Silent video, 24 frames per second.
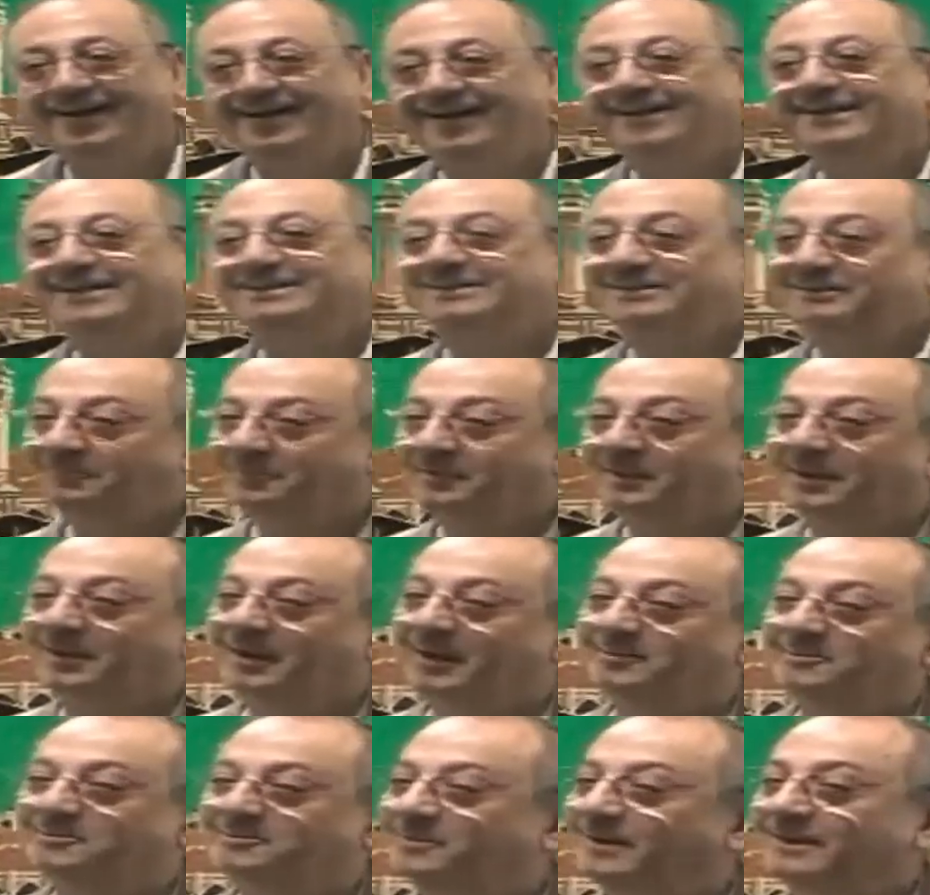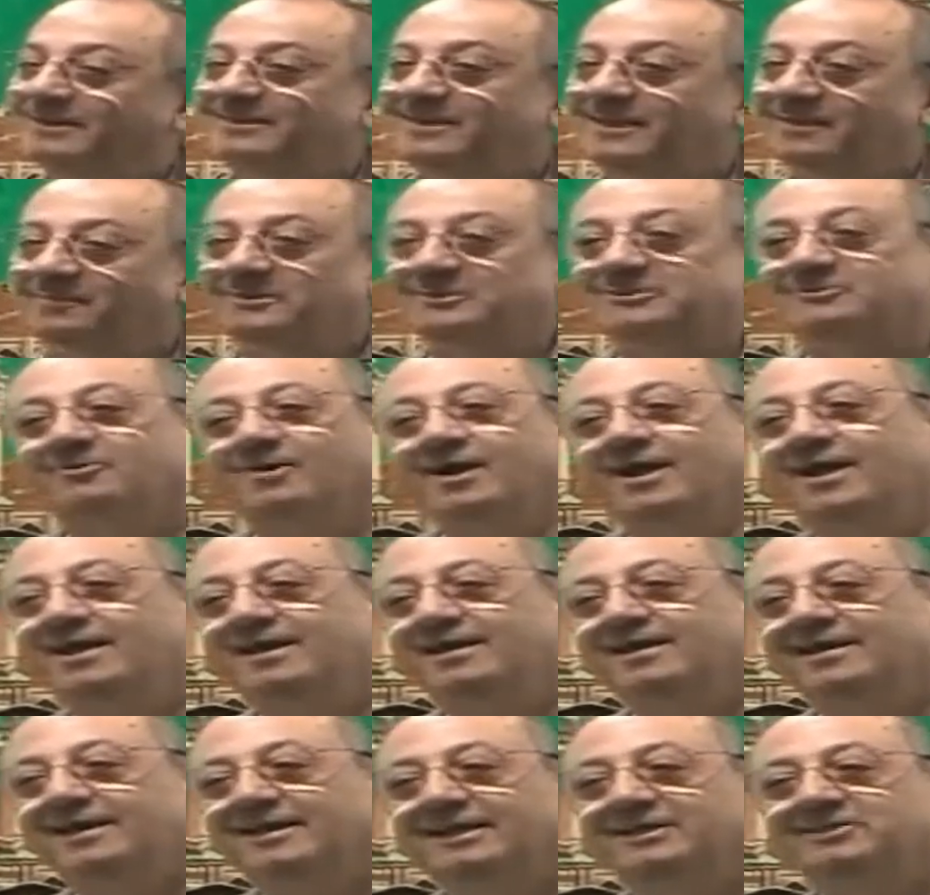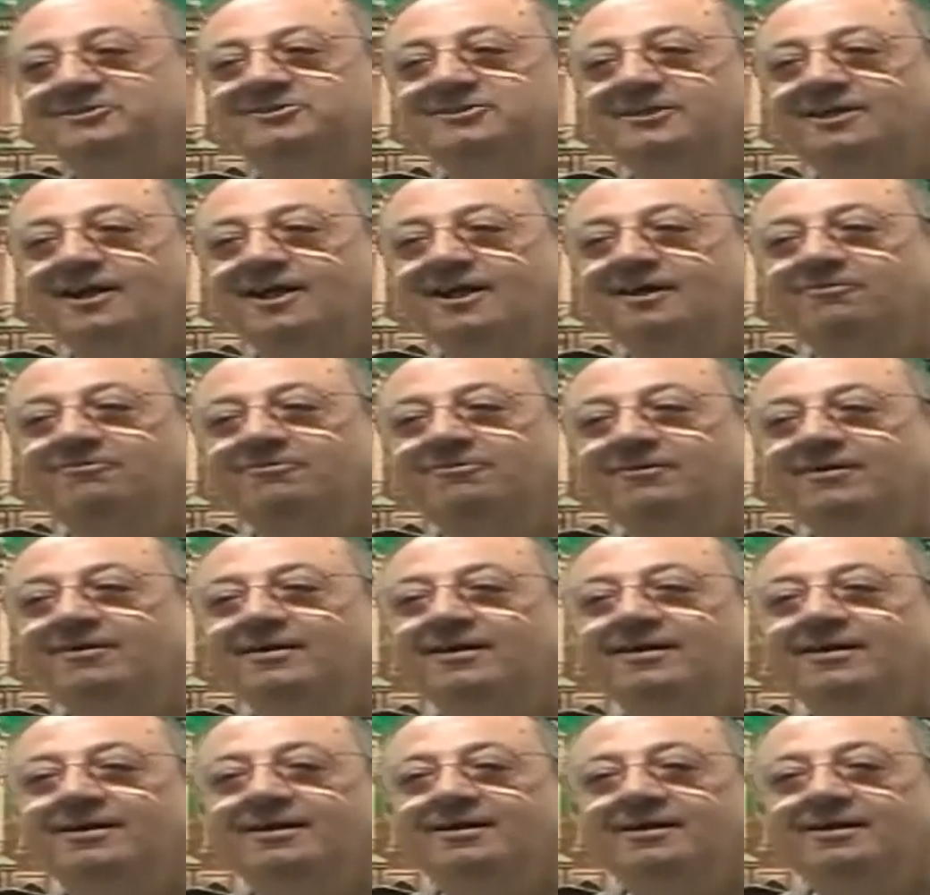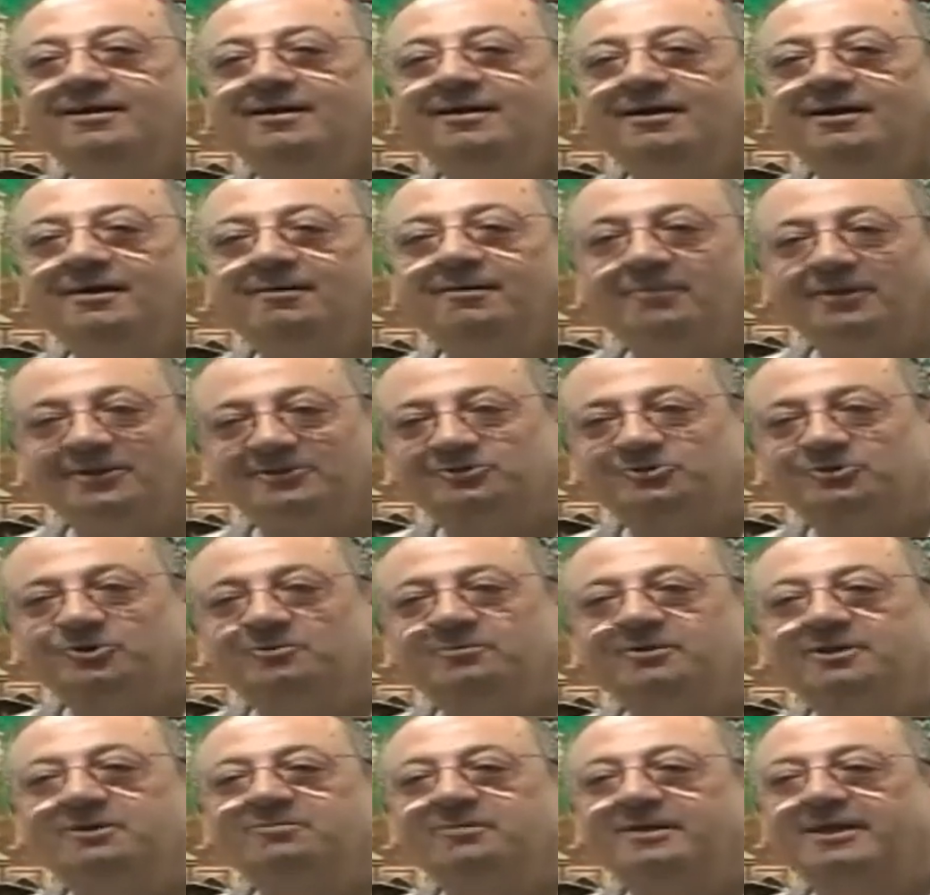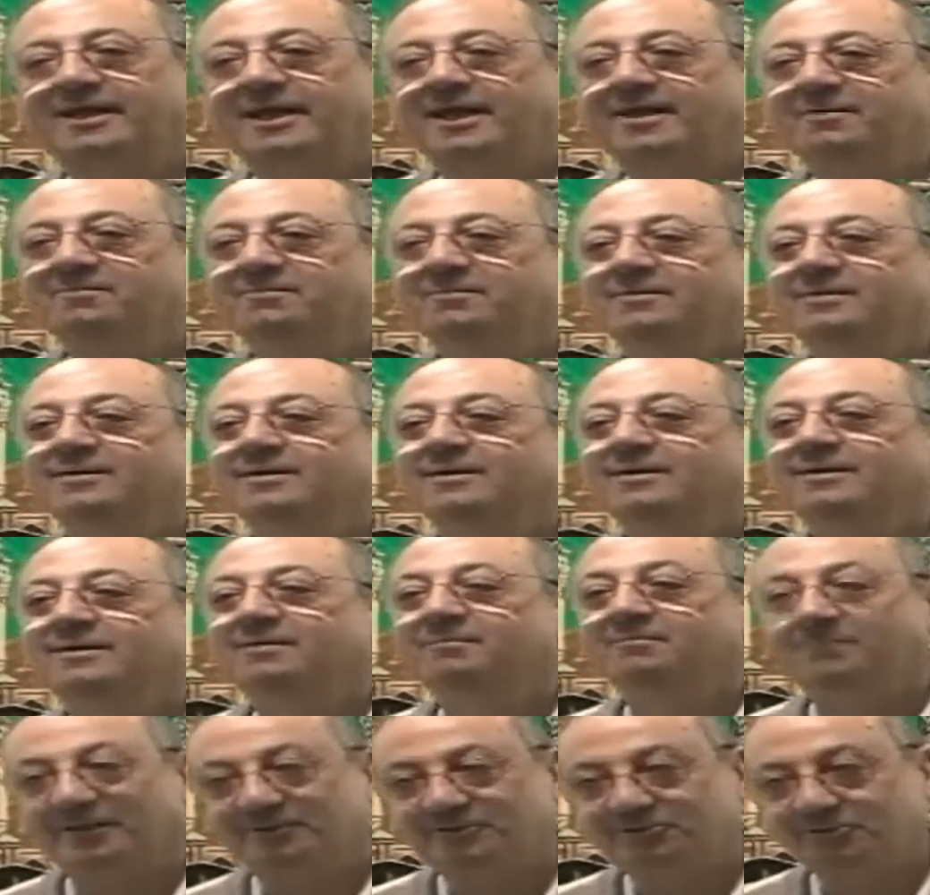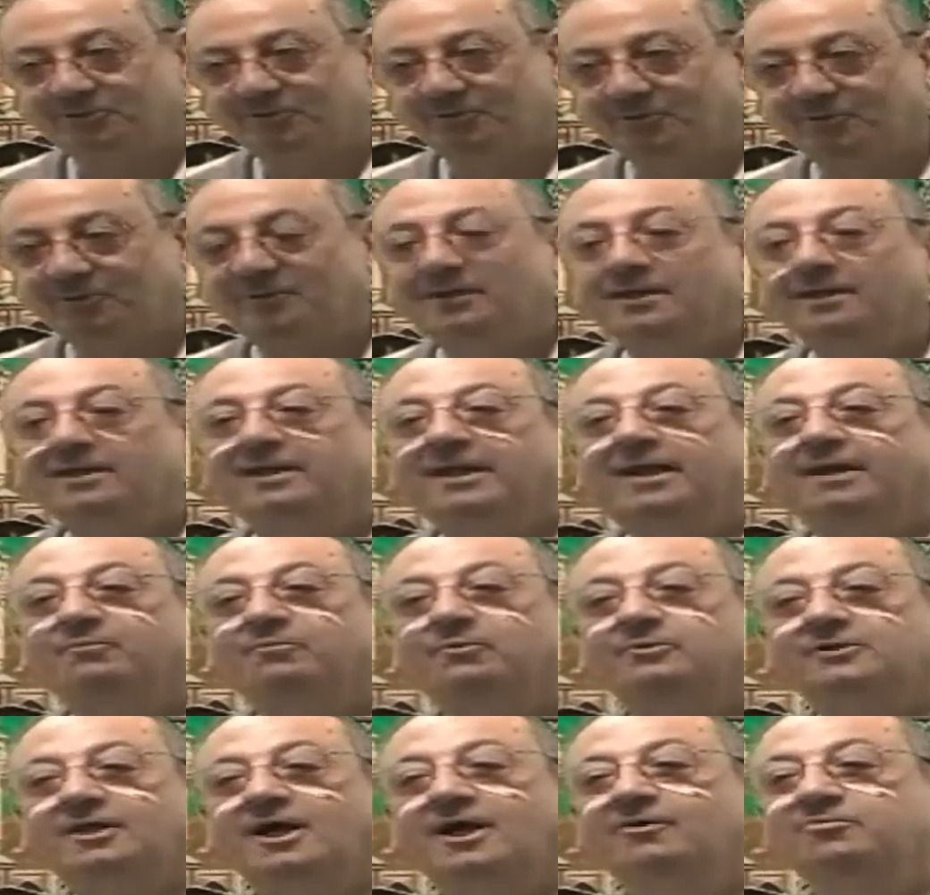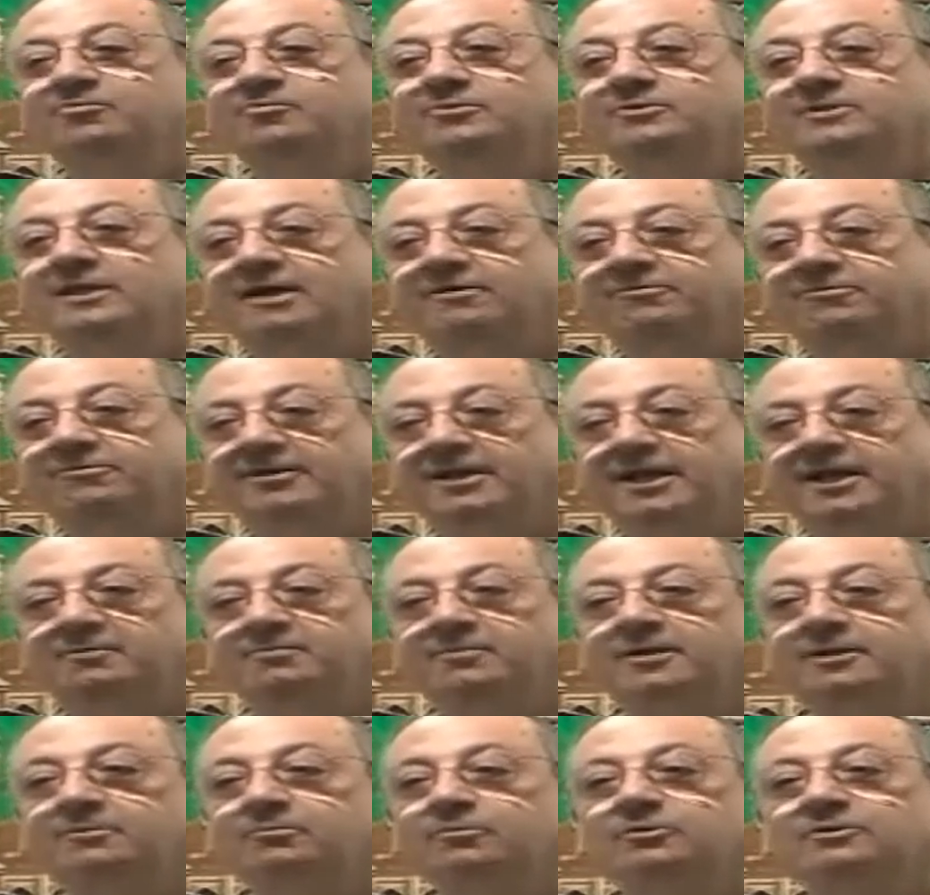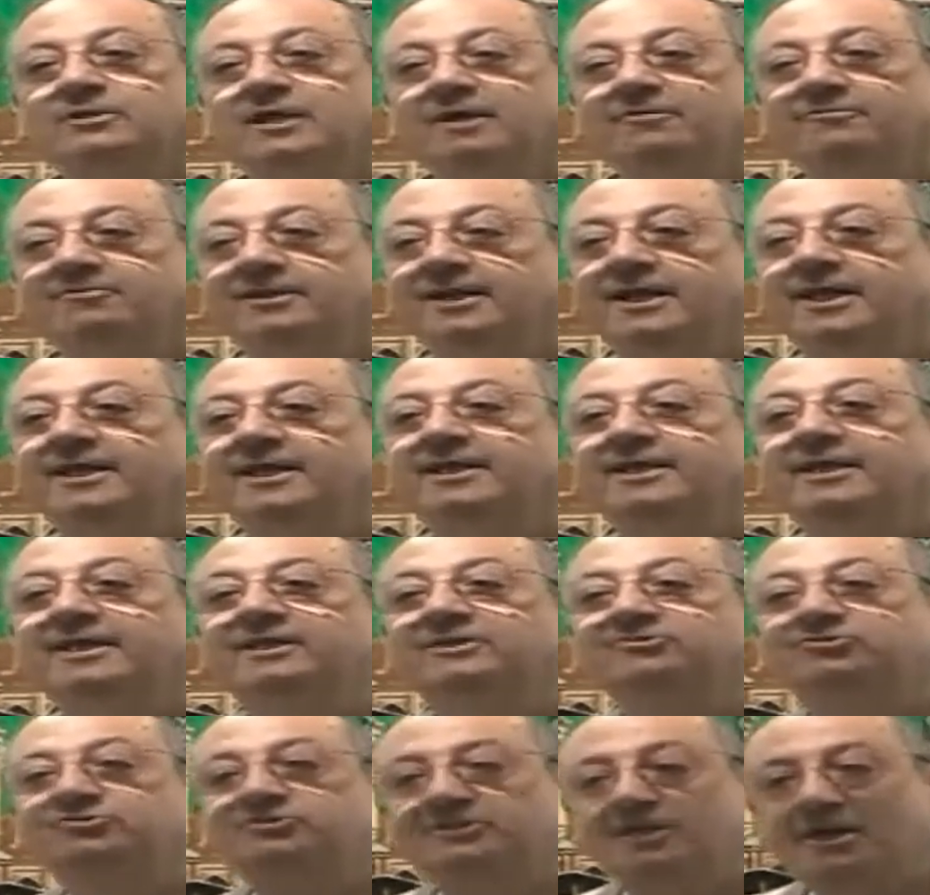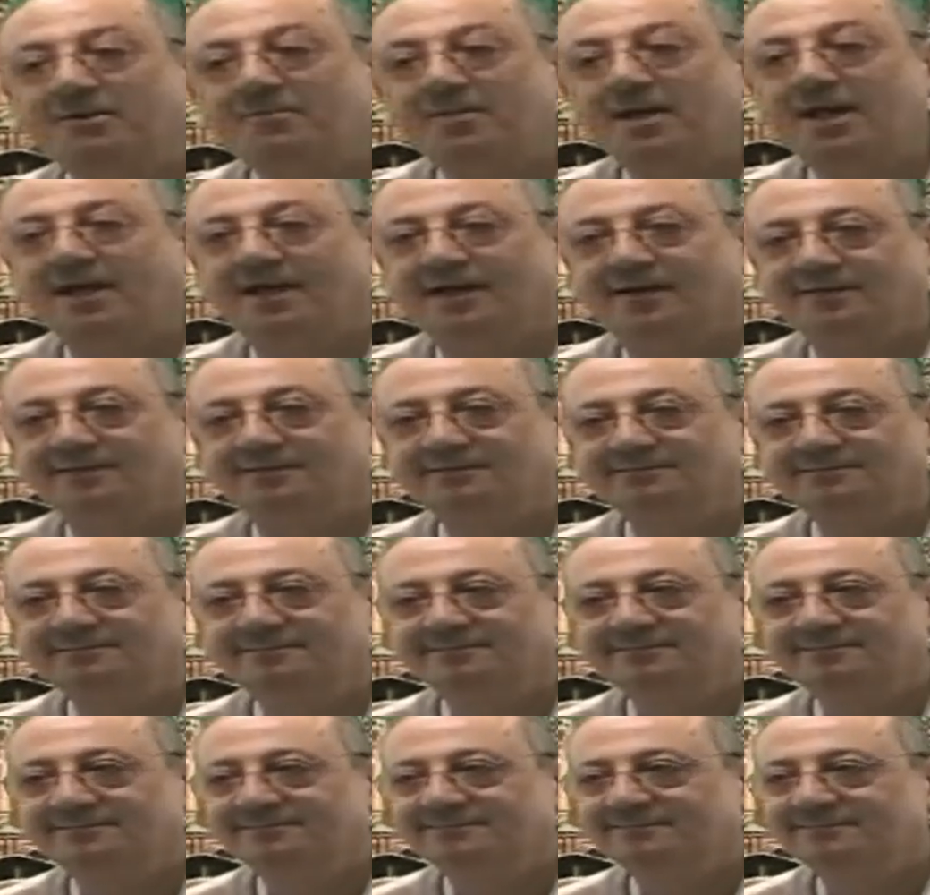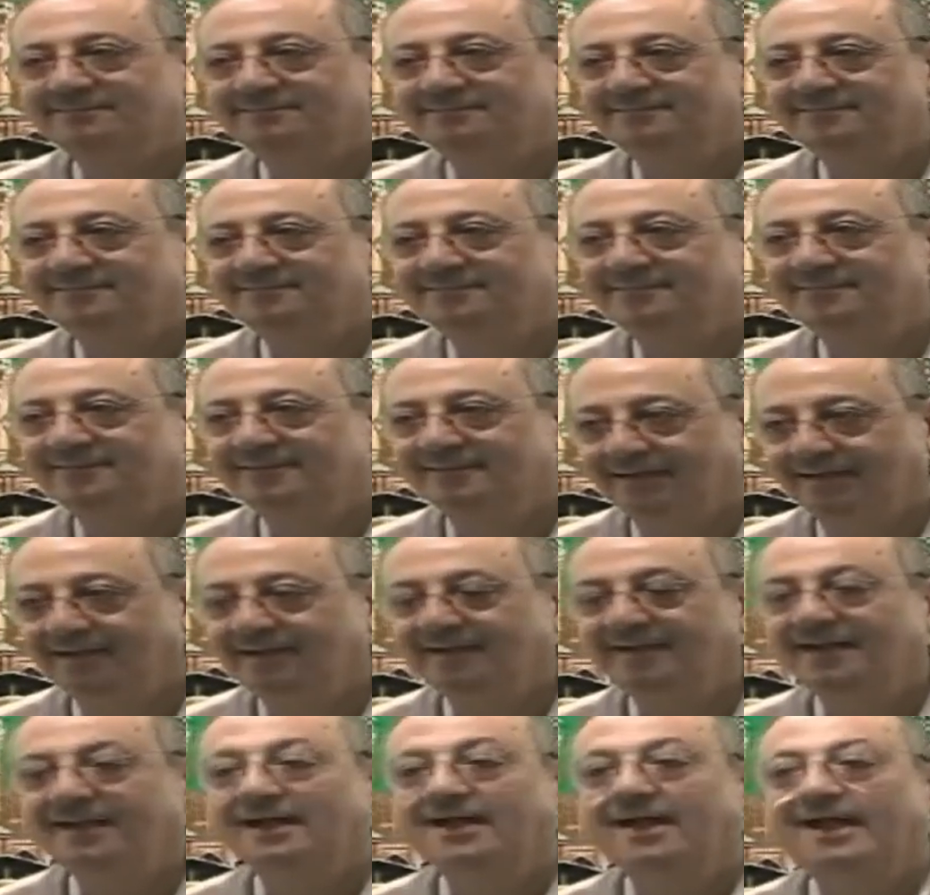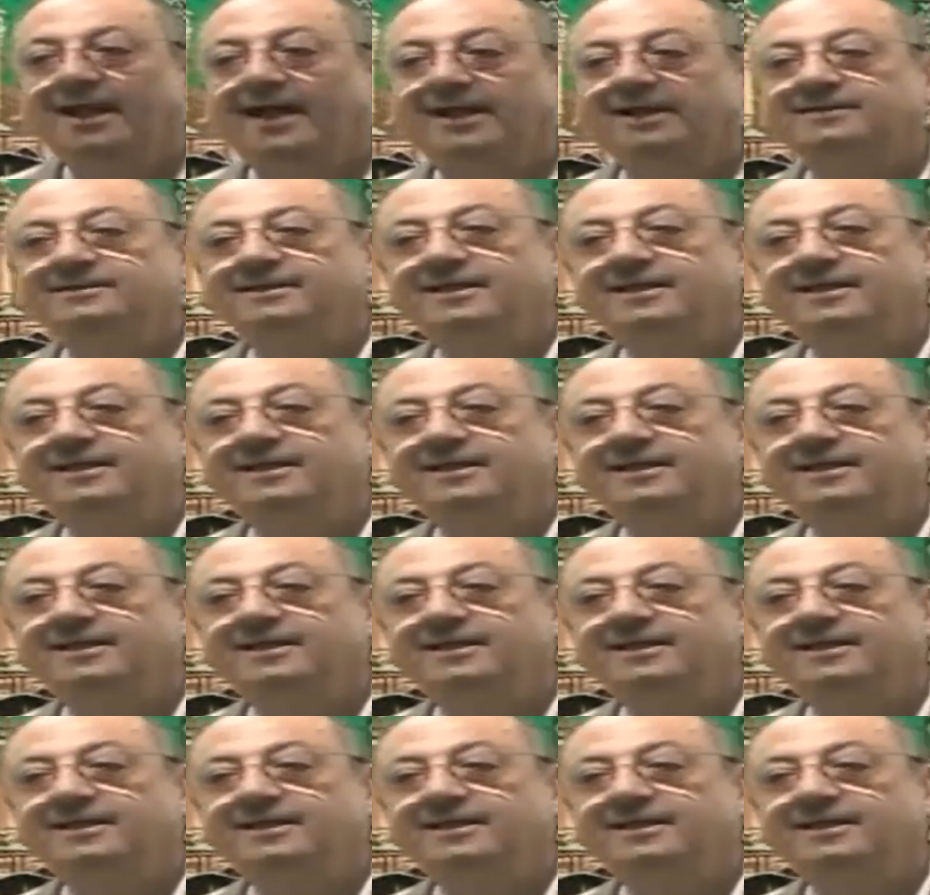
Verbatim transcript: it becomes Battamiz. Why? Instead of uh, Mansub, it became Majrur. Mudaf, Mudaf But Mudaf is Jama. Huh? And